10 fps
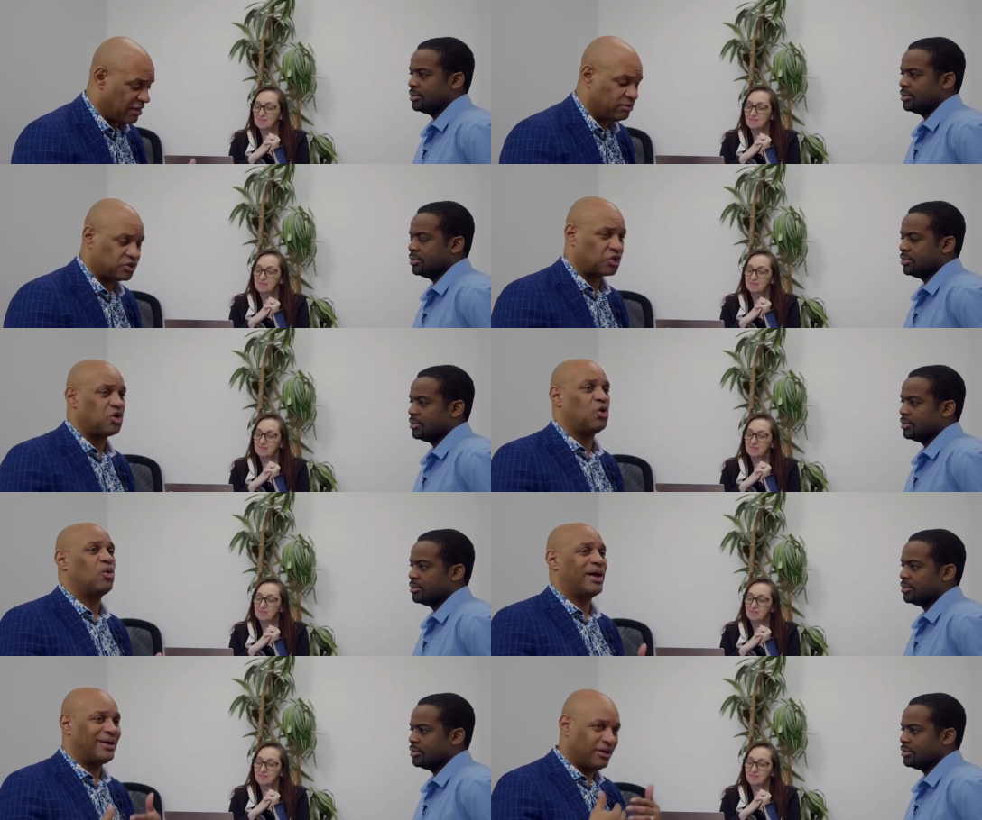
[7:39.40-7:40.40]
Speaker 1: able to
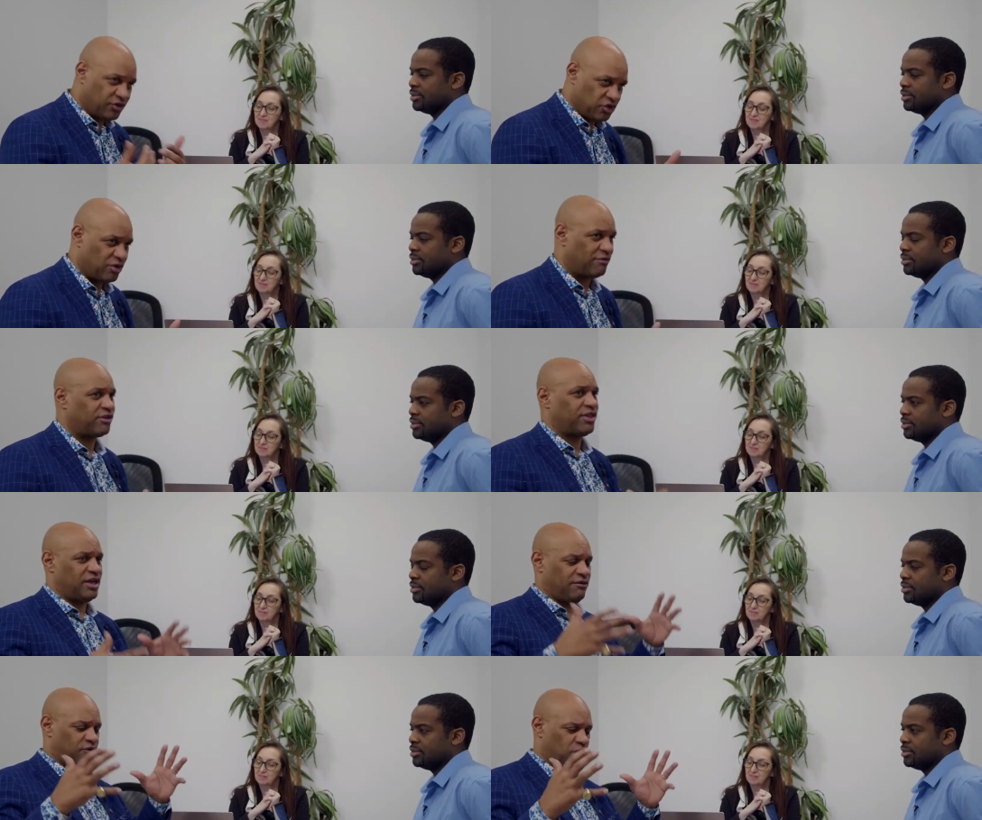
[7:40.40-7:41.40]
go in and do
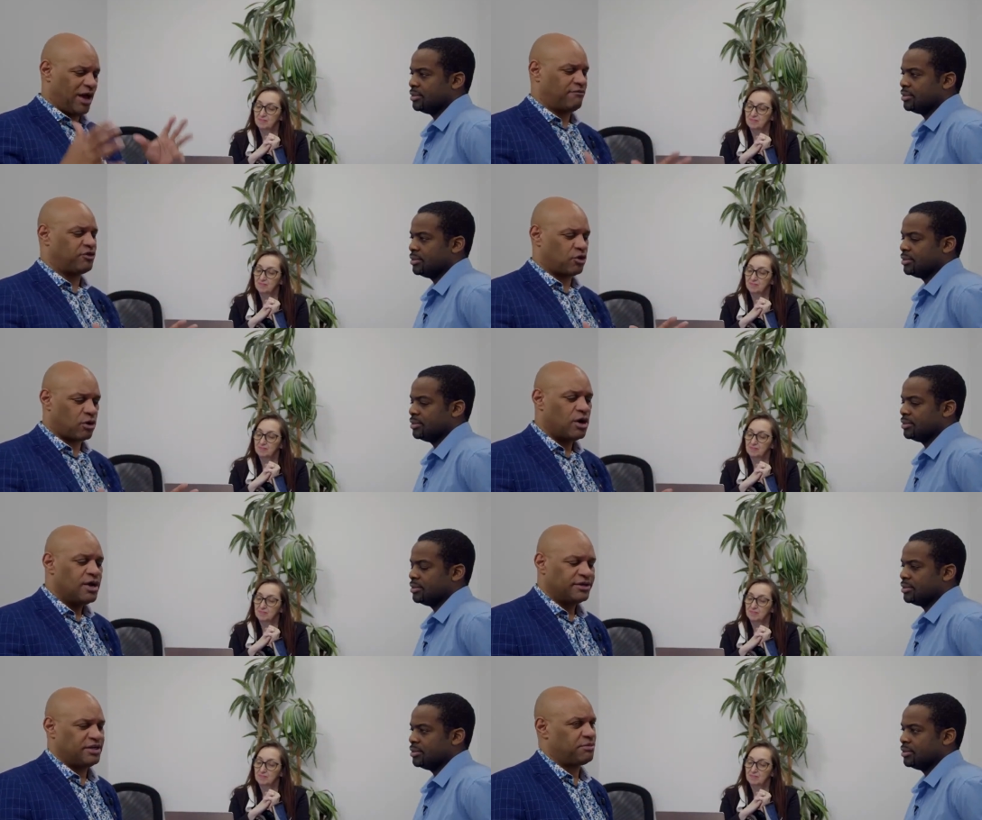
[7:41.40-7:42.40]
everything, if you have your
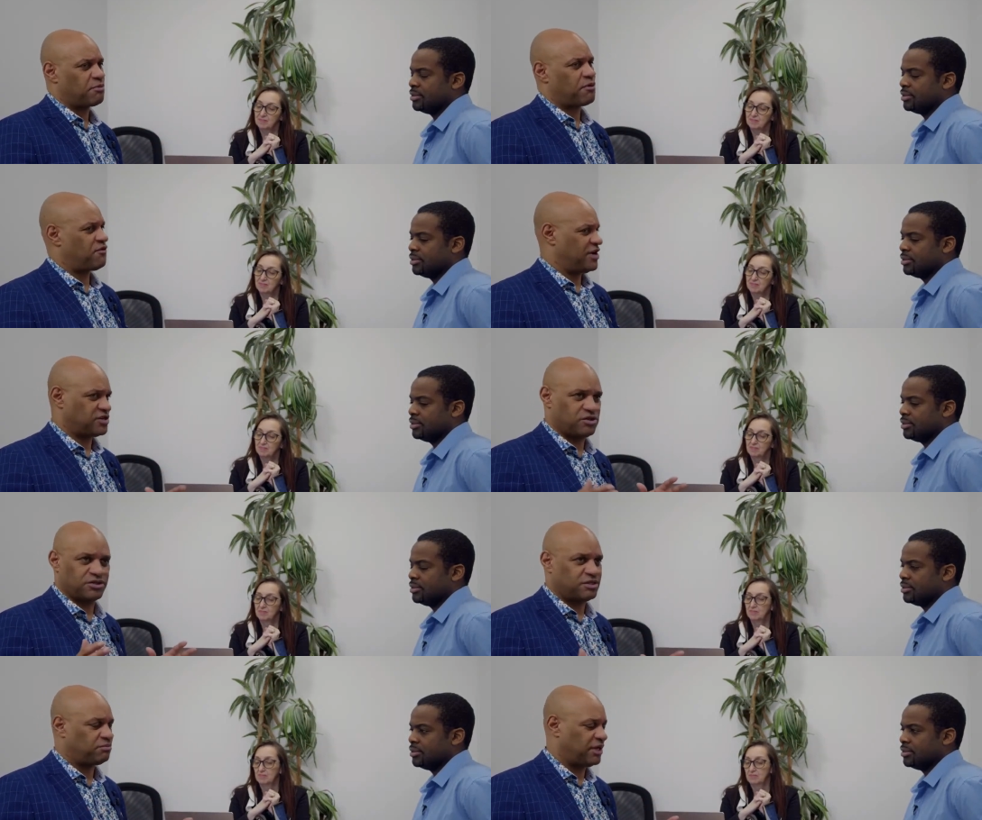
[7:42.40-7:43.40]
team of
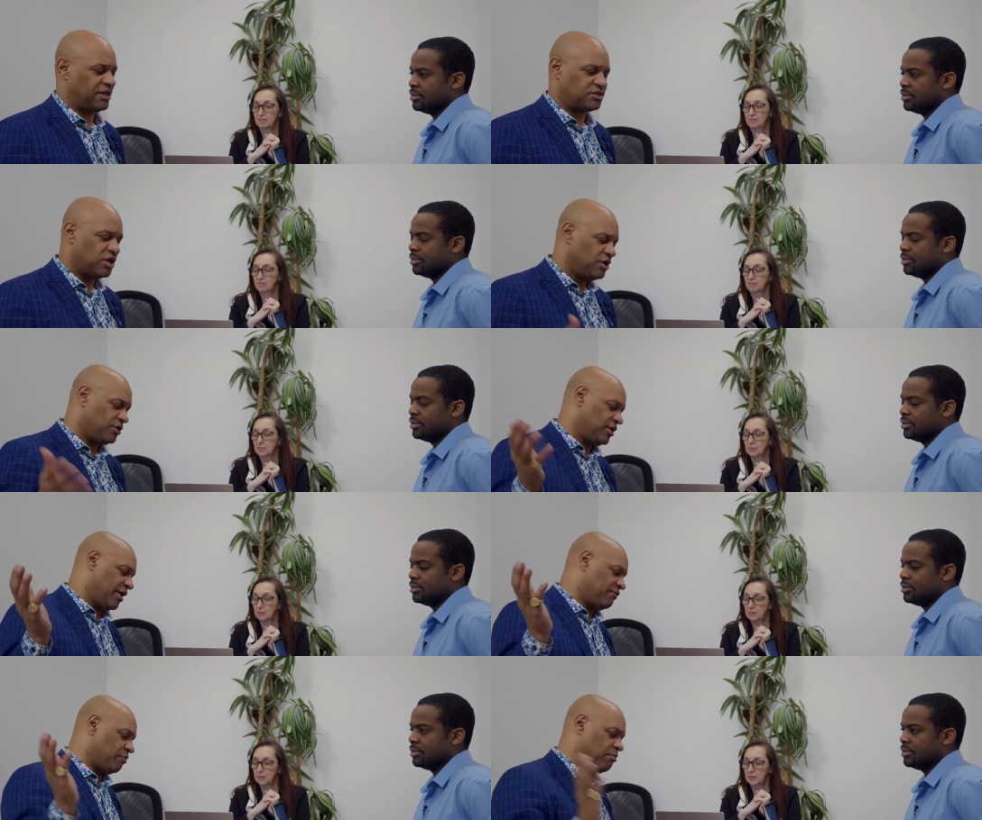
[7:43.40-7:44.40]
professionals in place, you're
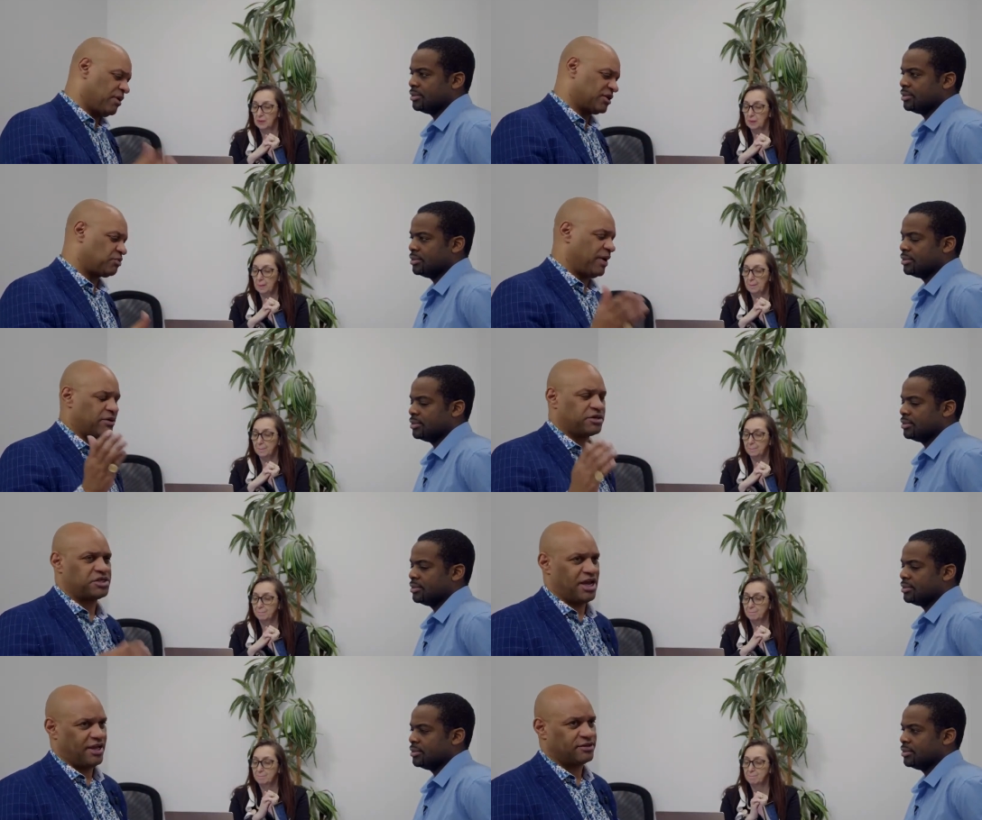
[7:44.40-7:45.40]
going to have a much better
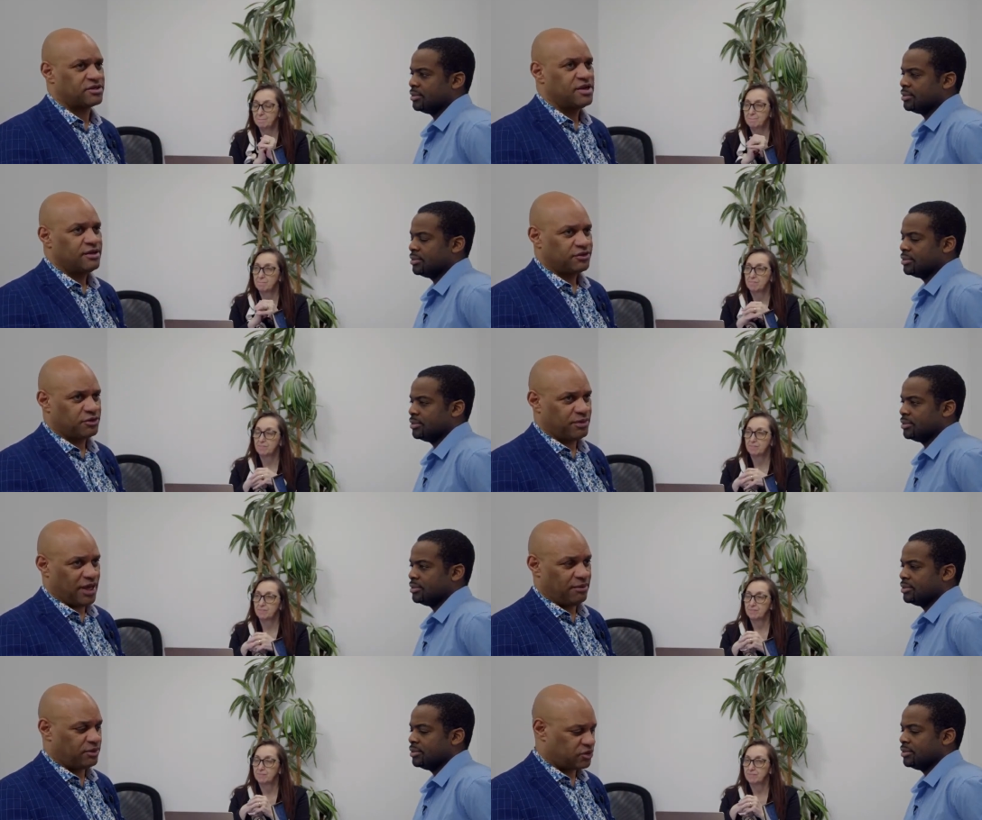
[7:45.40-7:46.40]
chance to
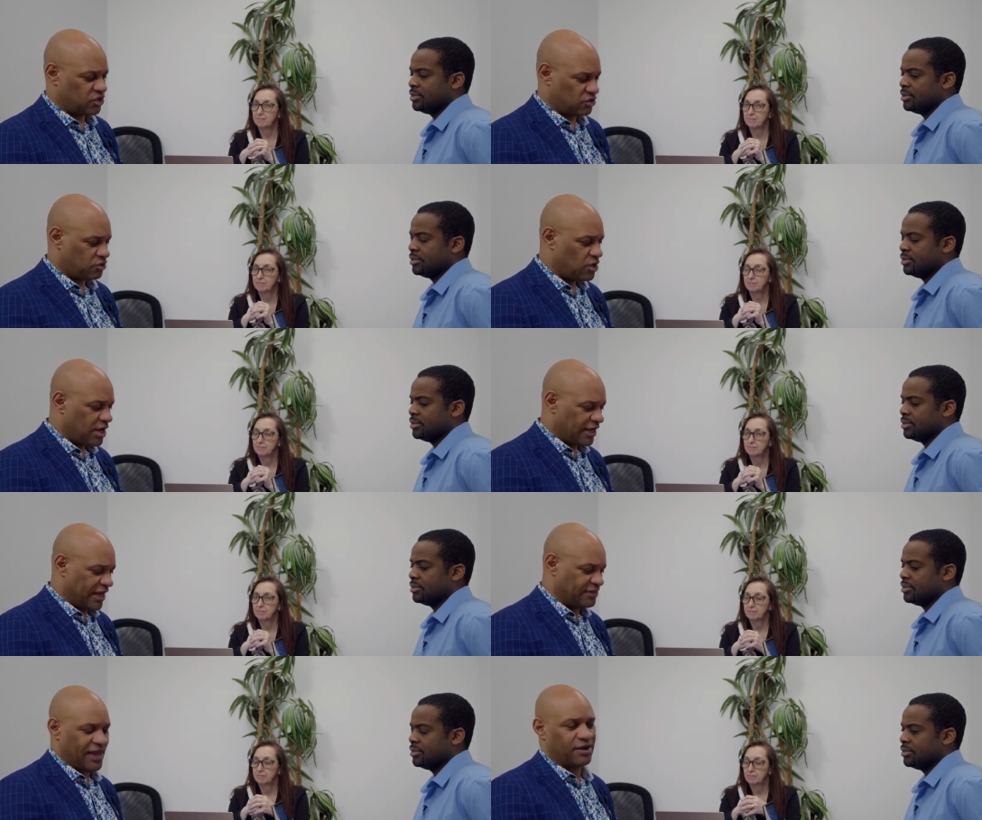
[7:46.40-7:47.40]
be able to
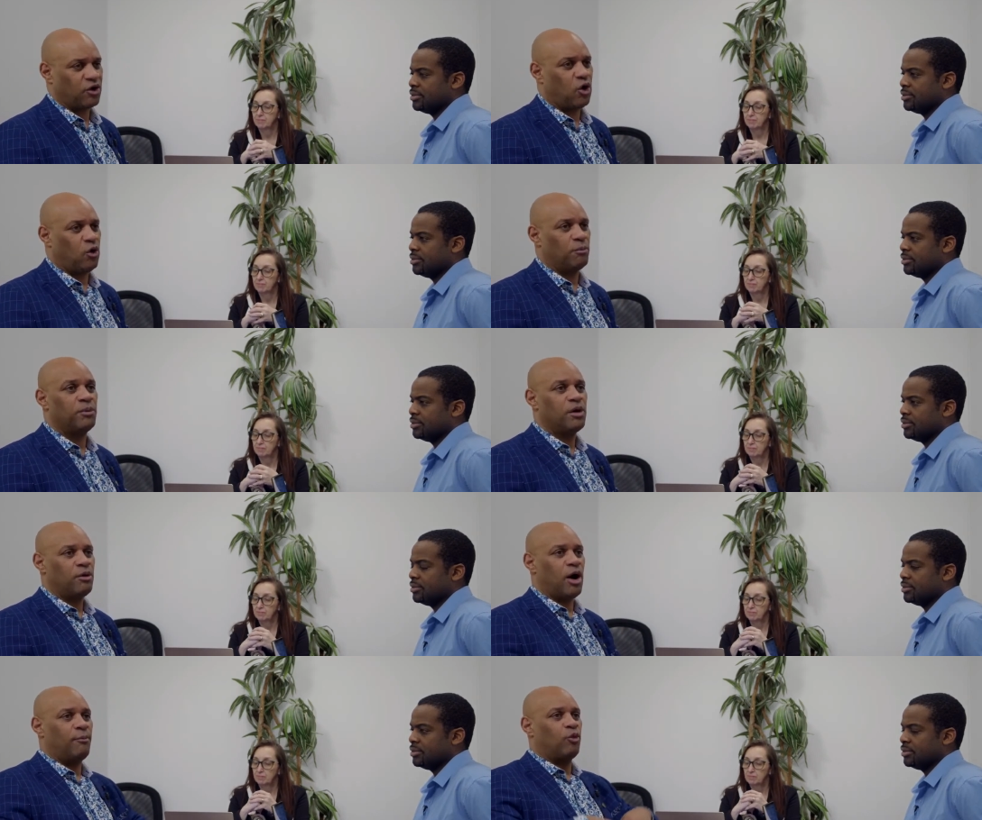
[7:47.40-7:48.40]
get that home
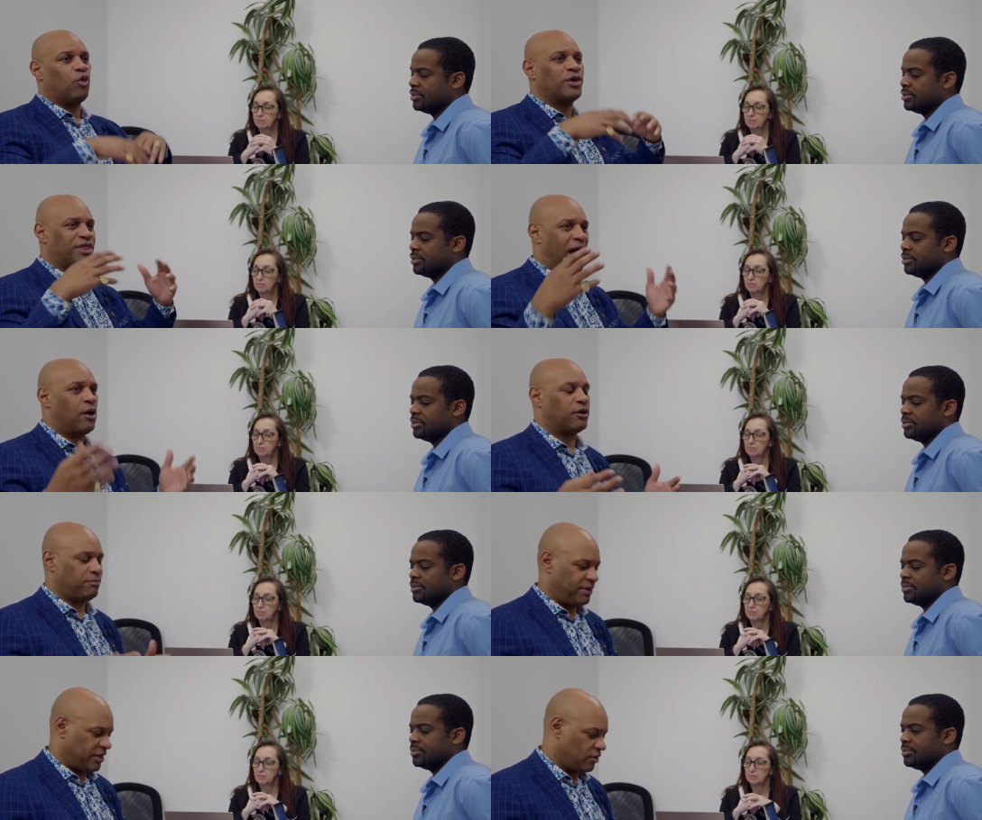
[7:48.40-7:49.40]
um, without
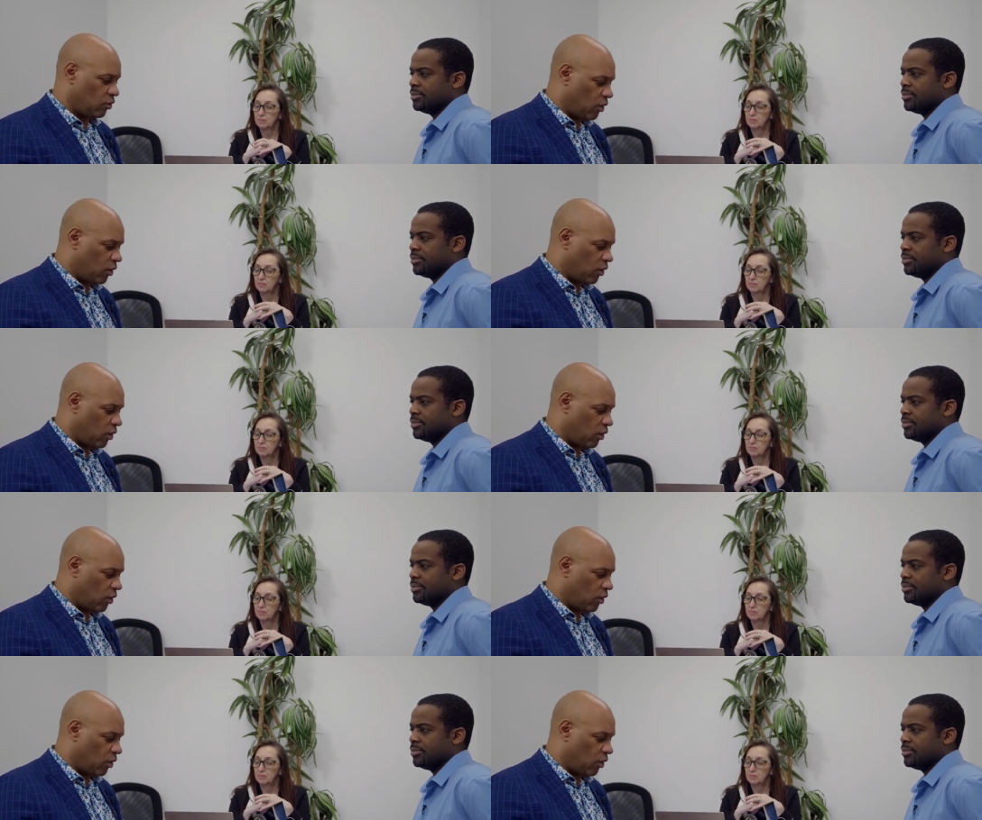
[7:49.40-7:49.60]
a bidding